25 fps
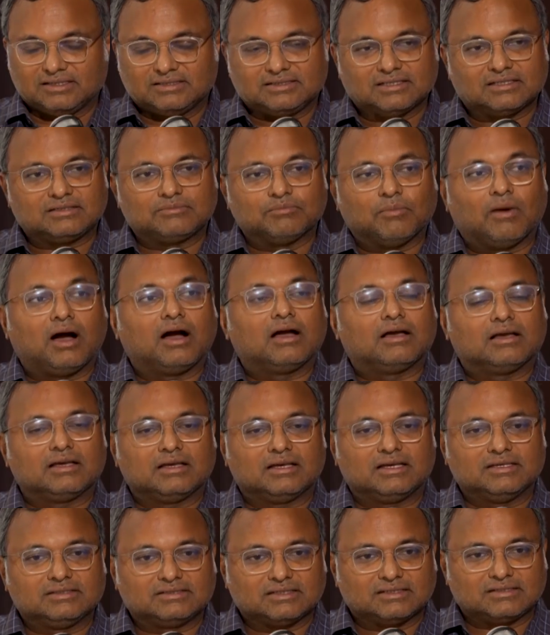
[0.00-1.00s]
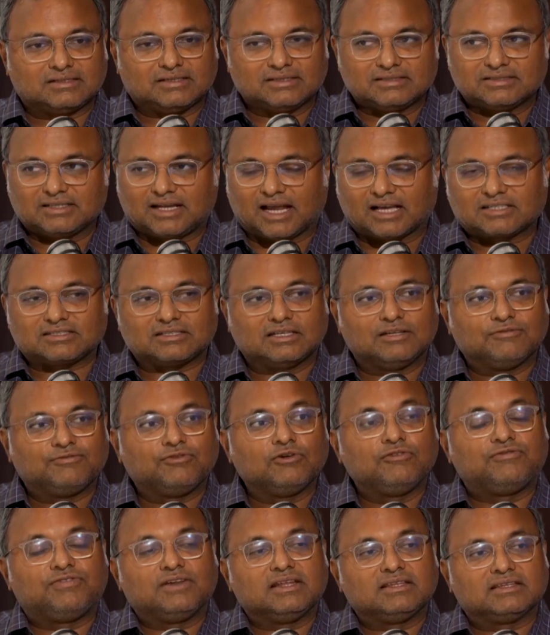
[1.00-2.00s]
it actually
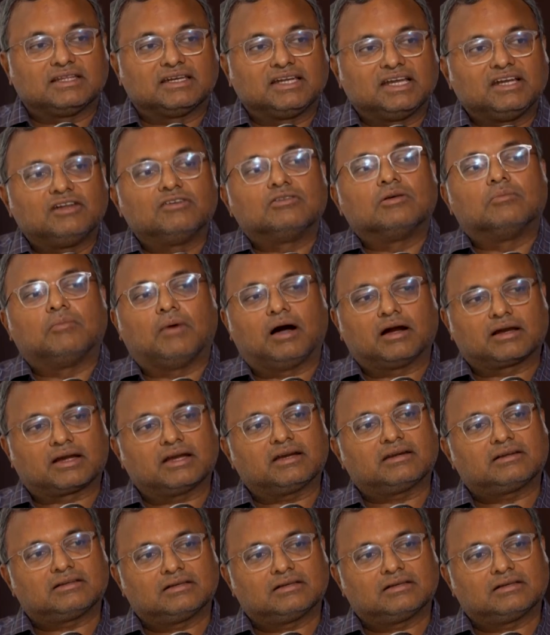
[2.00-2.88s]
fulfilling the need of the market?